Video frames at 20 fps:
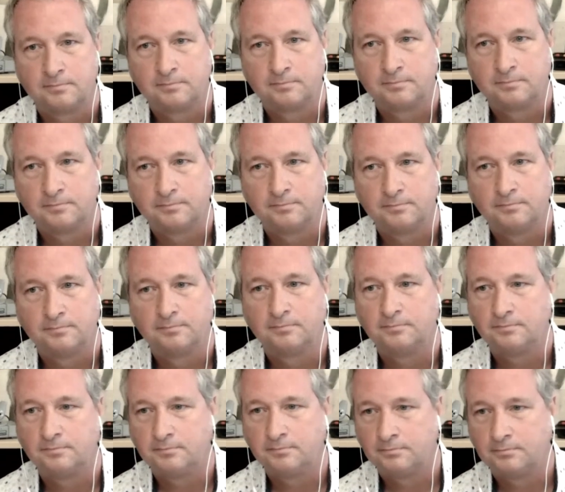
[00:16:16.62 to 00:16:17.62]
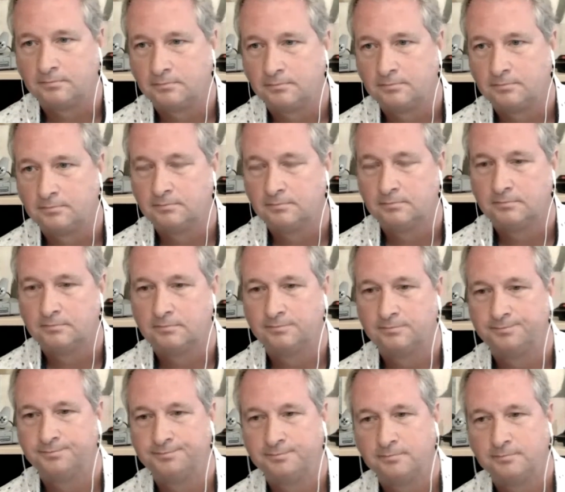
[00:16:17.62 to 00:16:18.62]

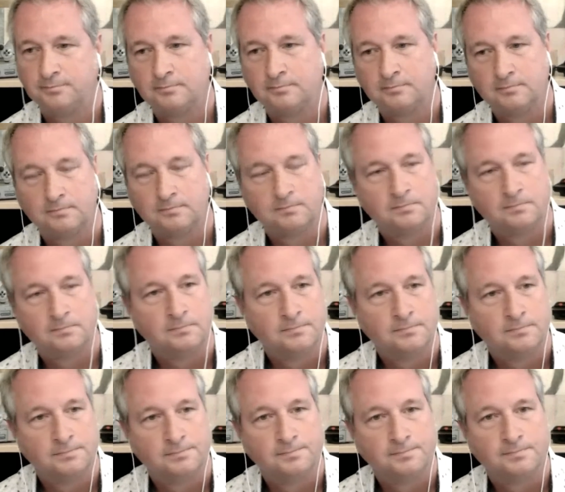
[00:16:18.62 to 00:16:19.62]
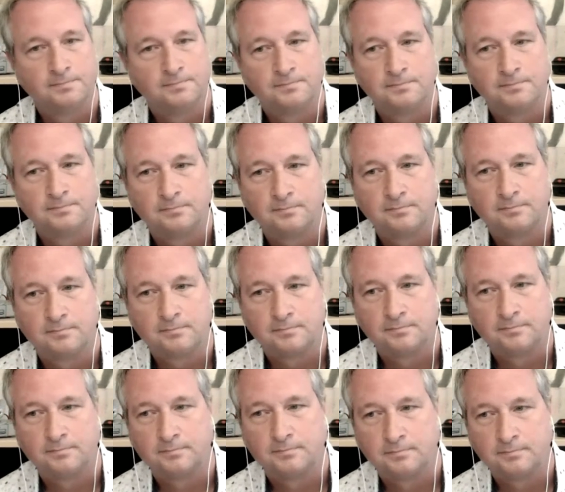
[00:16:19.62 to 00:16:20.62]

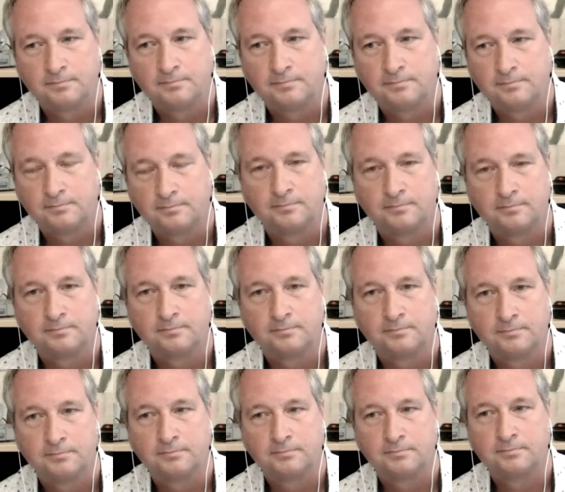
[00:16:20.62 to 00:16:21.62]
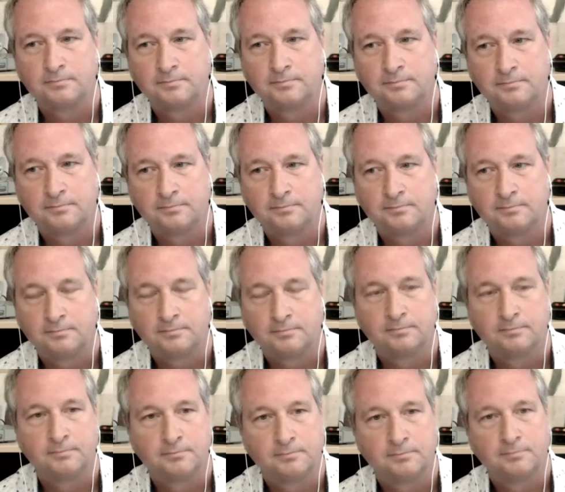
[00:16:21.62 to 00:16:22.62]

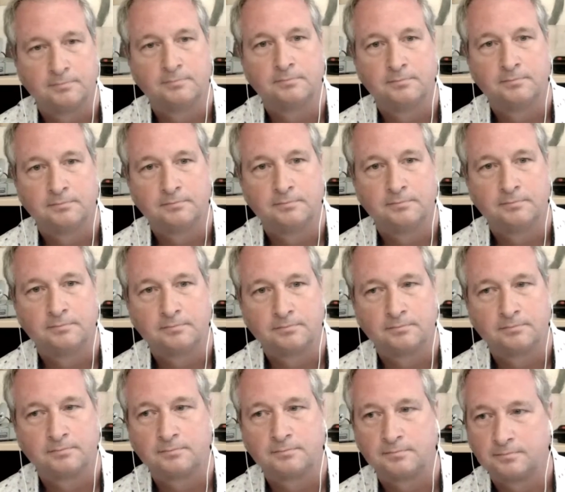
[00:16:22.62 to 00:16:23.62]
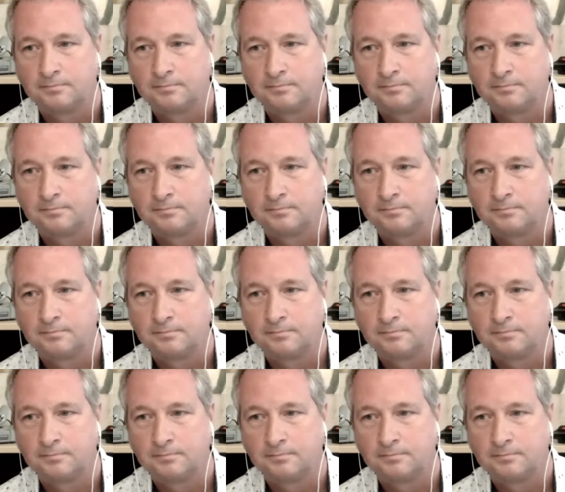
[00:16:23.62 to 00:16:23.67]
(not speaking)